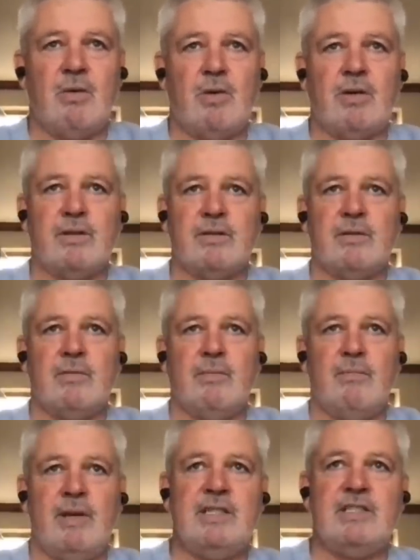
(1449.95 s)
I want
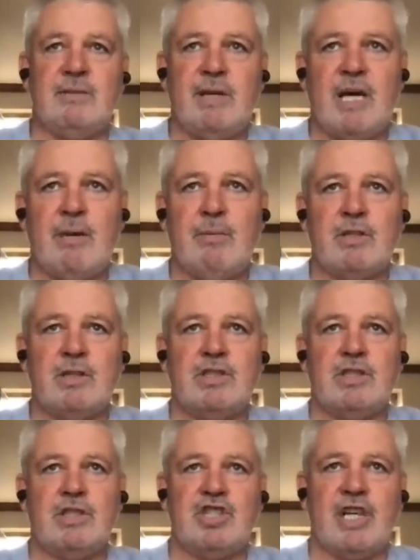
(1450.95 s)
me to be able to,
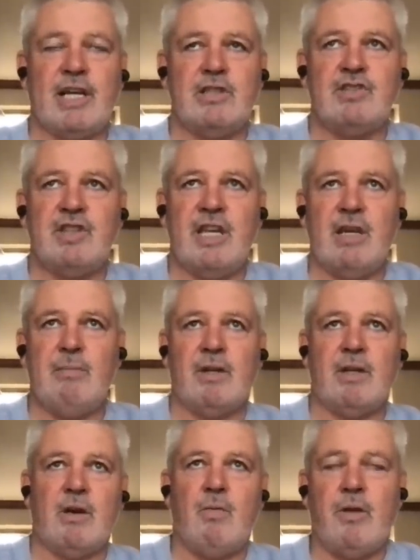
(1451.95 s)
to challenge them,
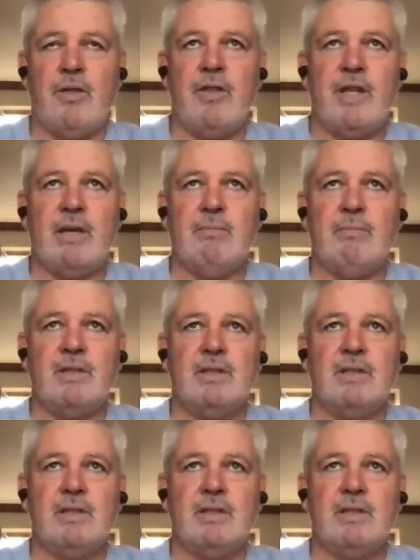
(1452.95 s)
and I want them